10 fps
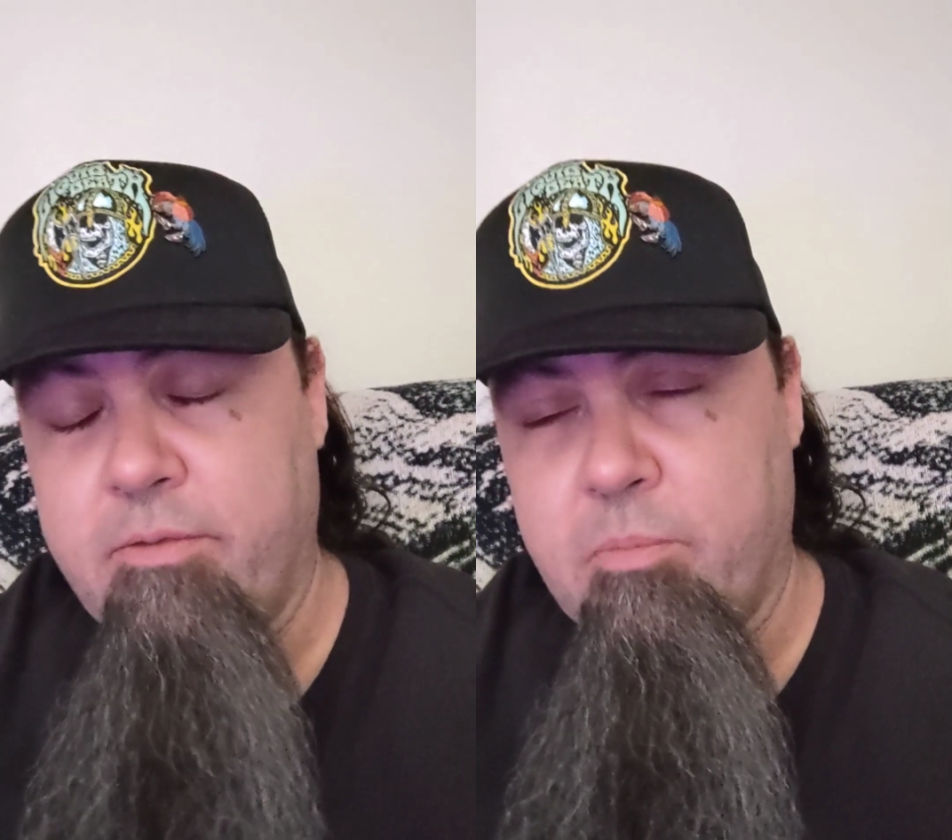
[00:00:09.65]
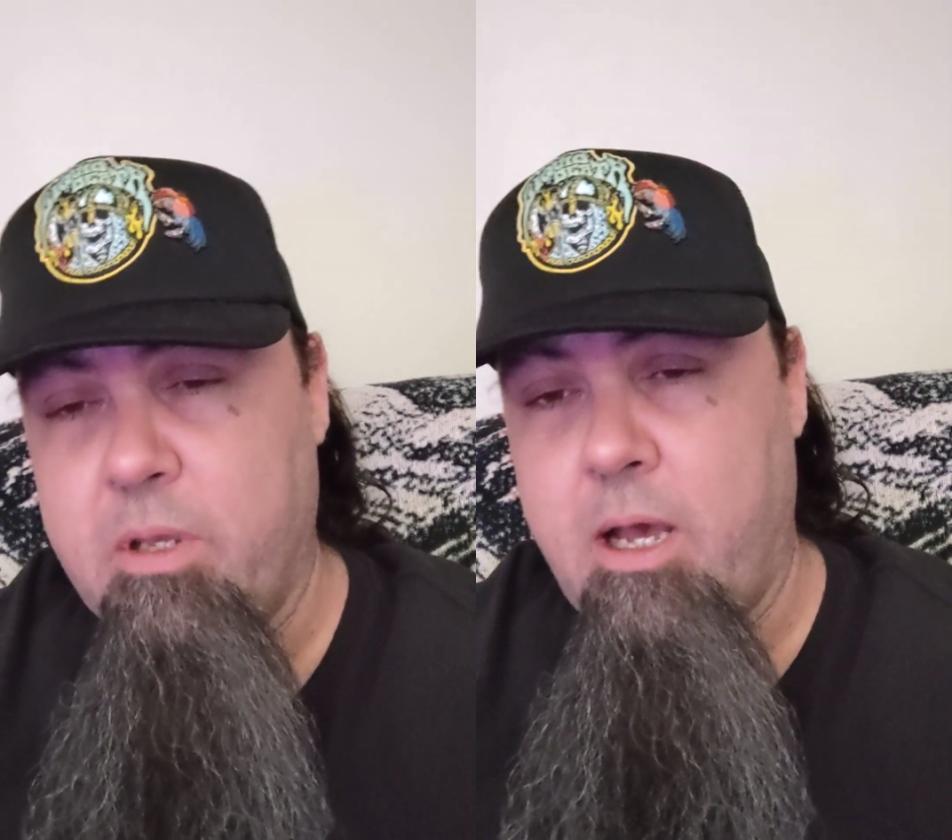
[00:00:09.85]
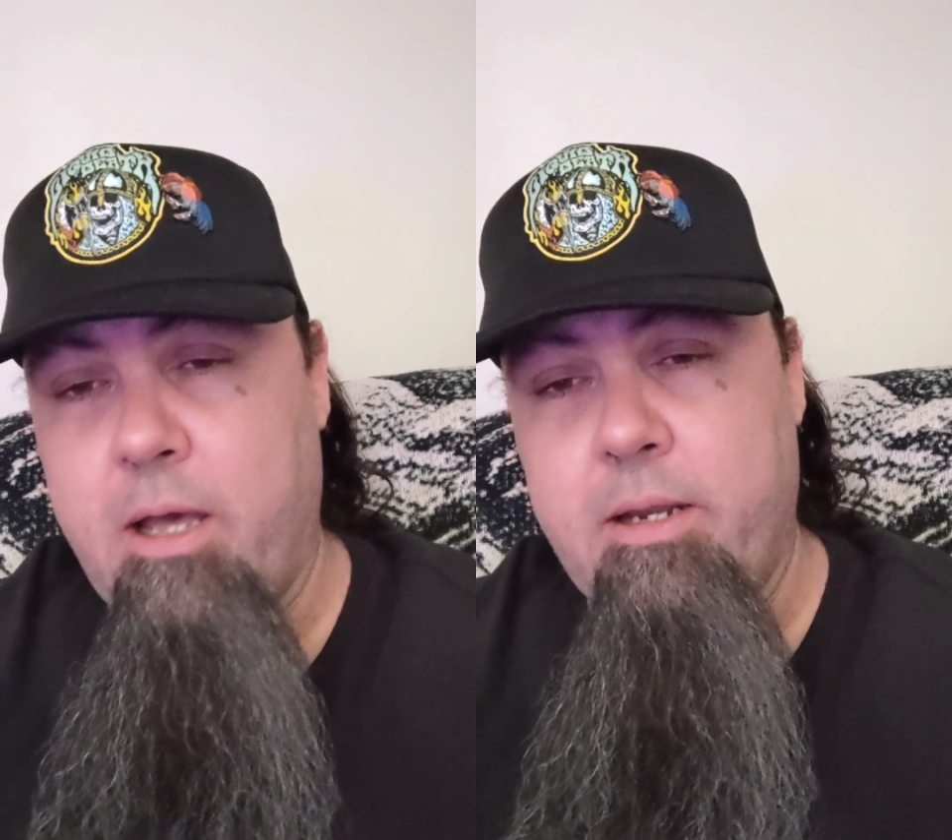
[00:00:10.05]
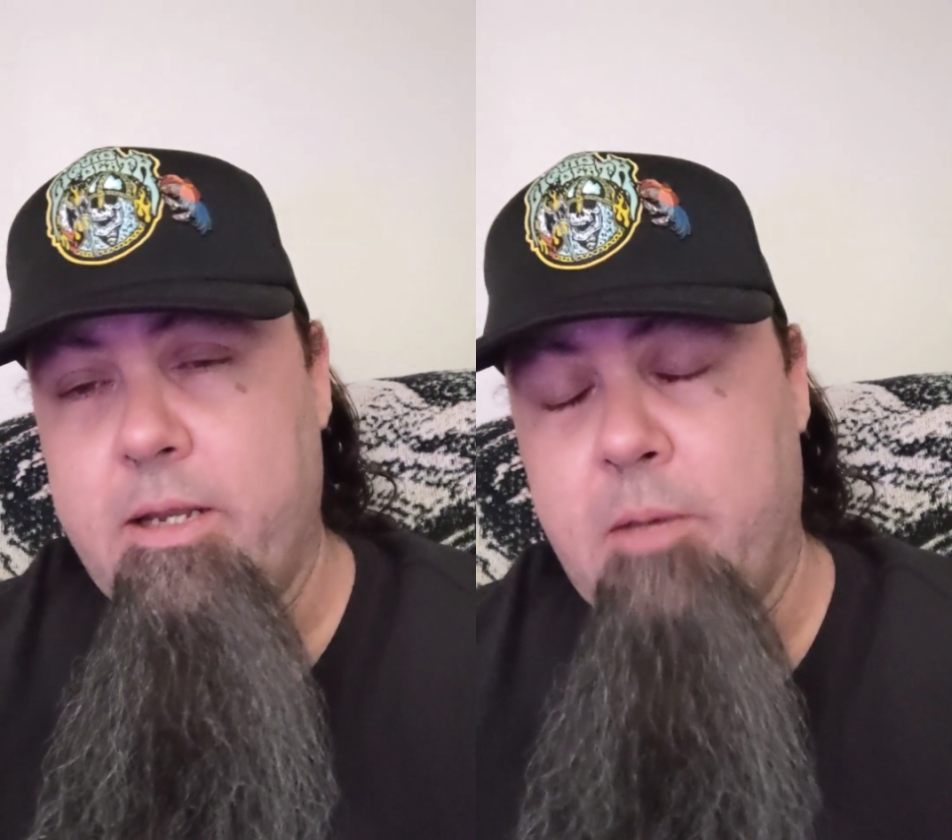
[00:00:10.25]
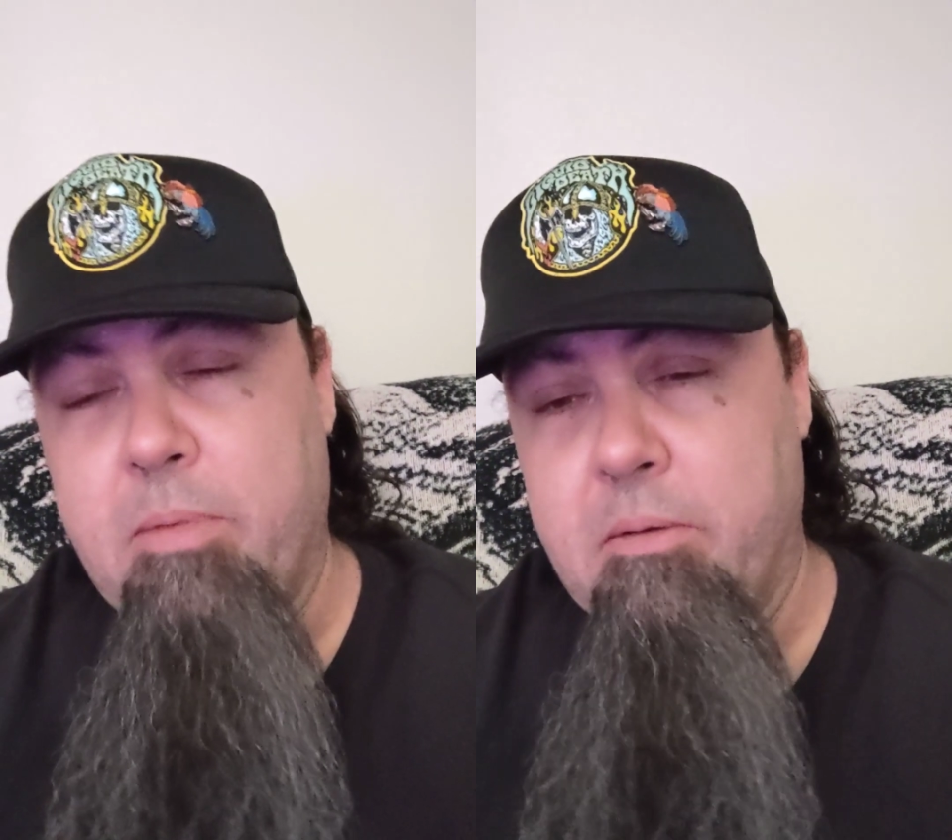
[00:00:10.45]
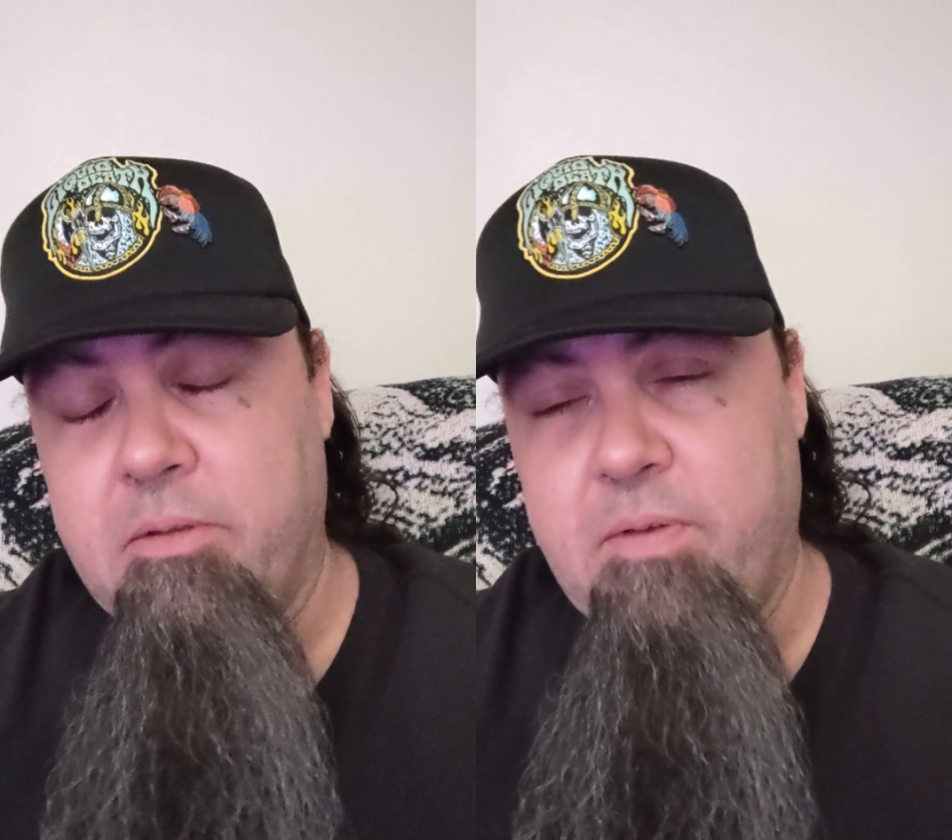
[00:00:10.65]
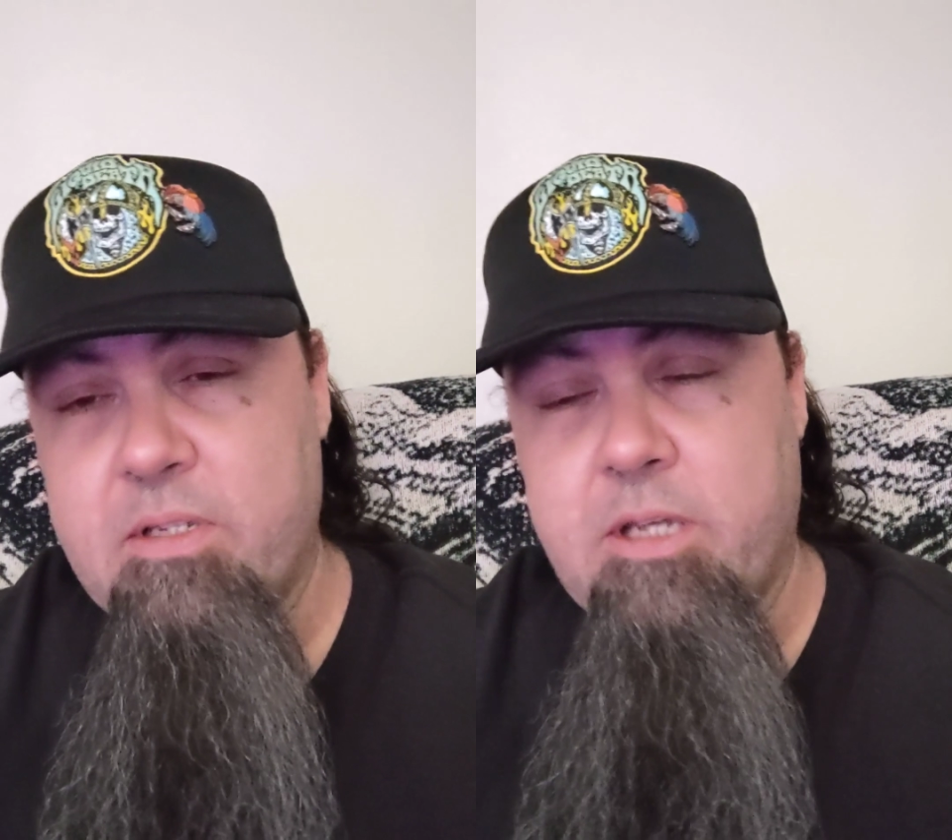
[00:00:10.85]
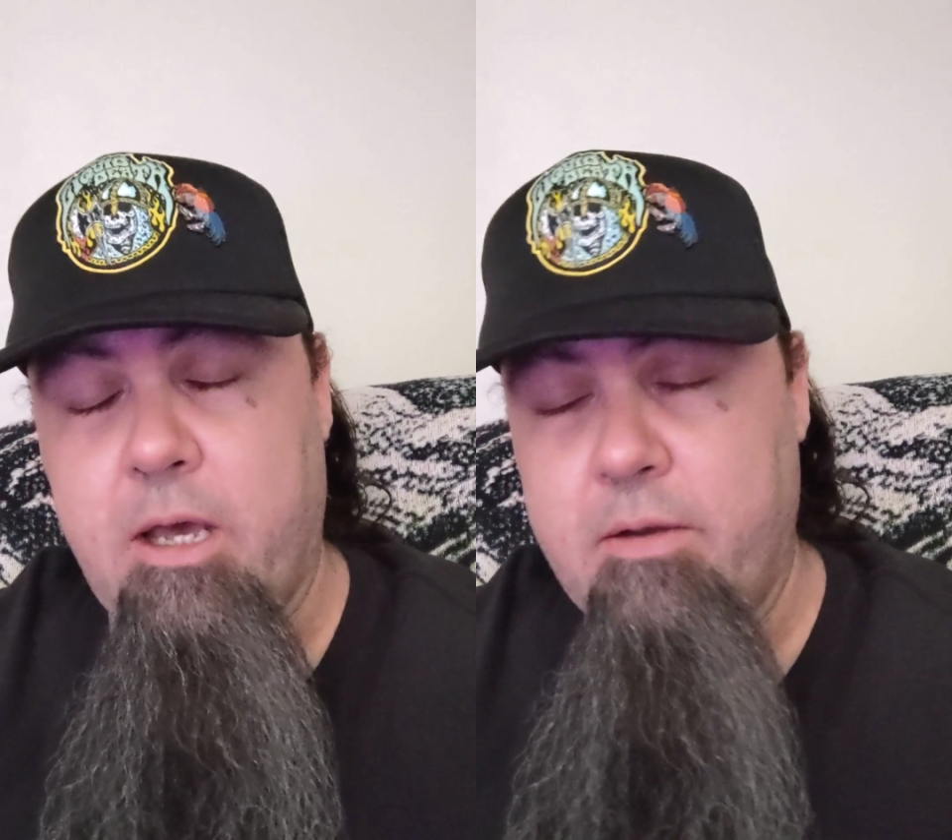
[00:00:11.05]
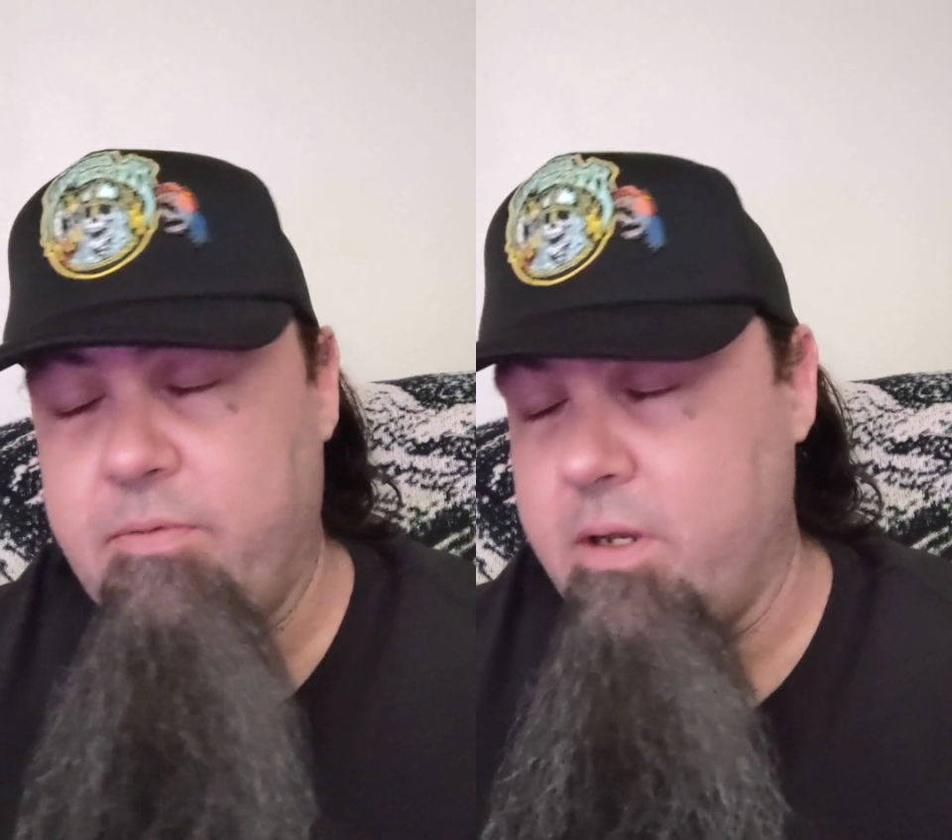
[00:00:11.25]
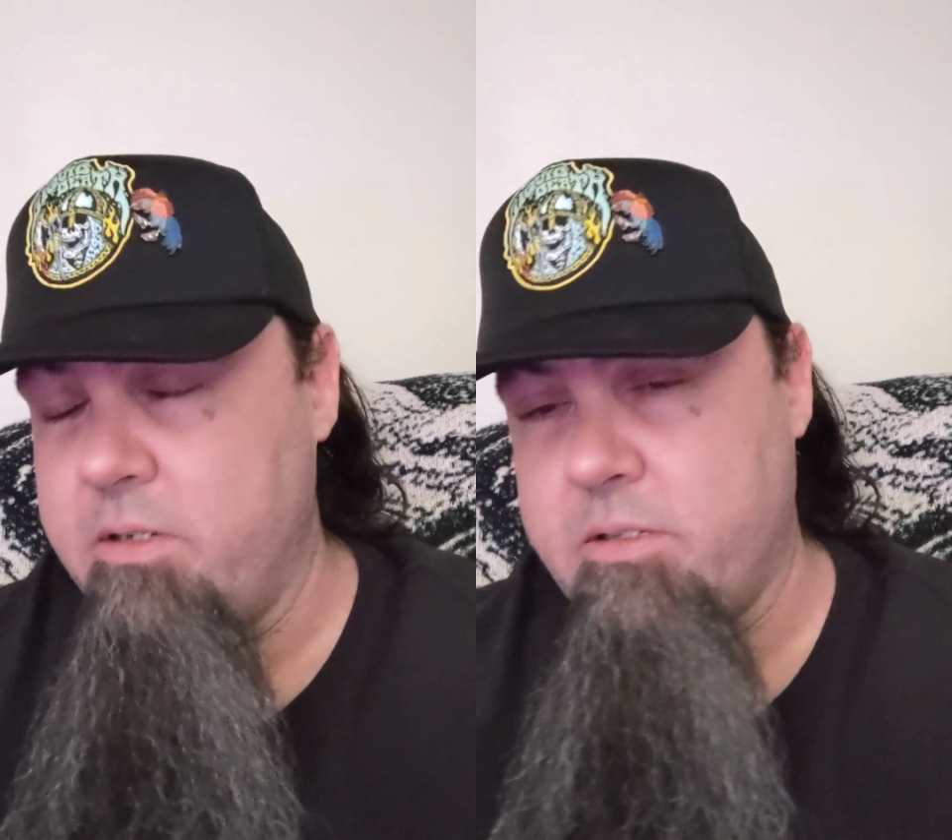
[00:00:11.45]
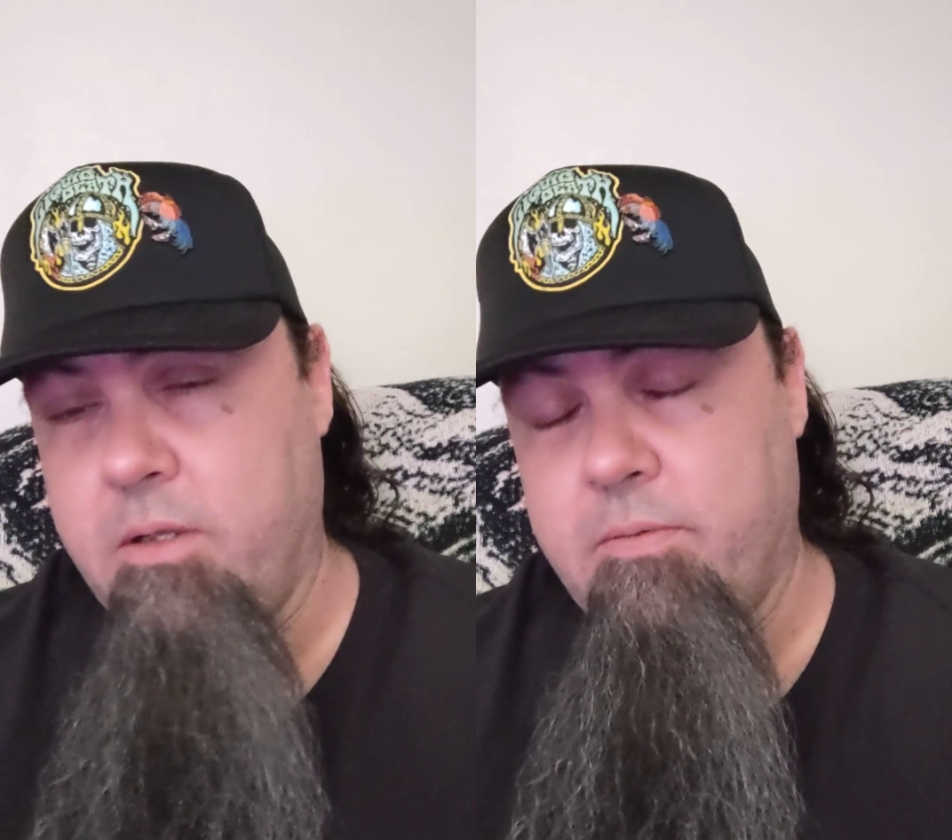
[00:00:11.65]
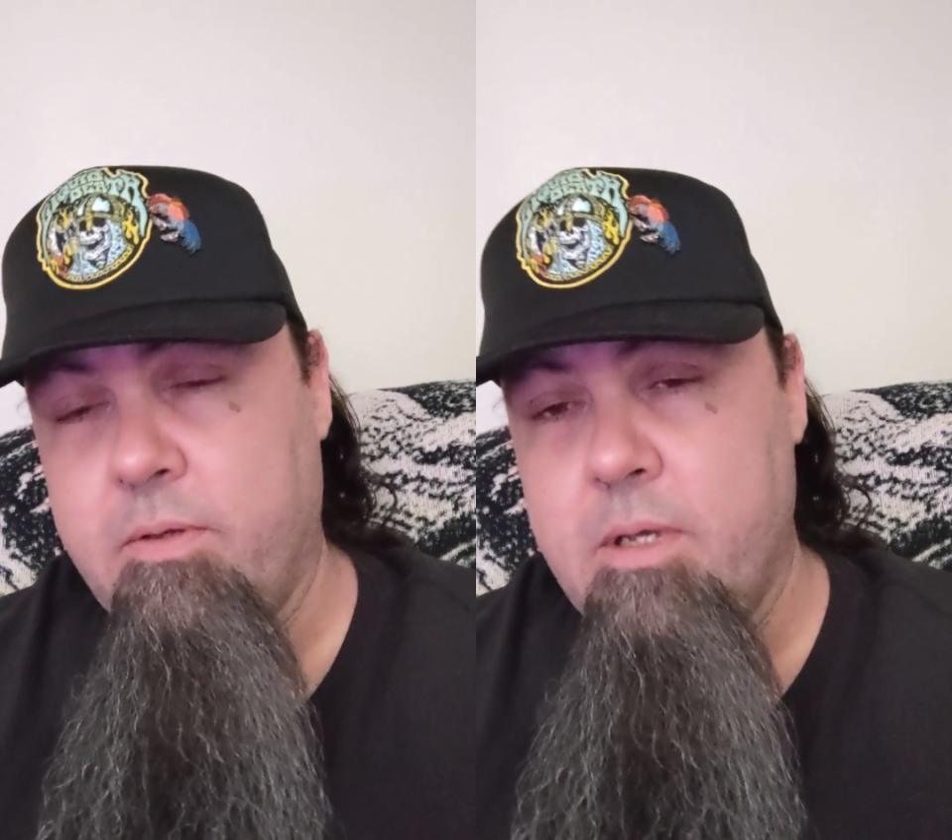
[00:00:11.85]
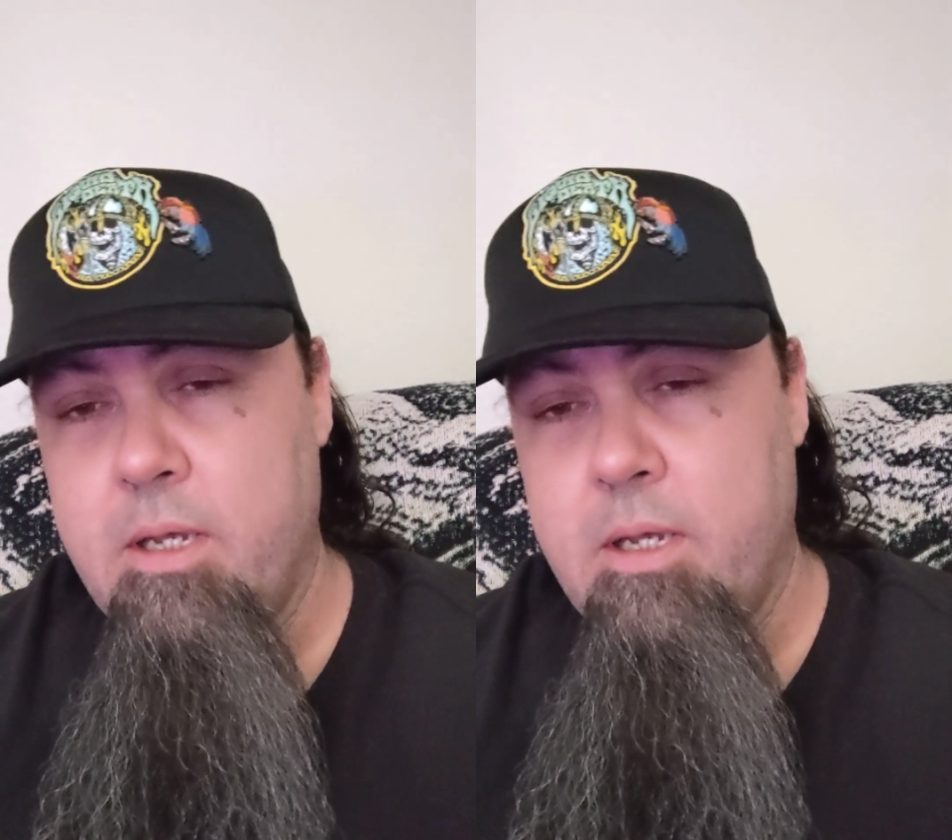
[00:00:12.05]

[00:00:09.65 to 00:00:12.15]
from God and not be able to face God and find yourself.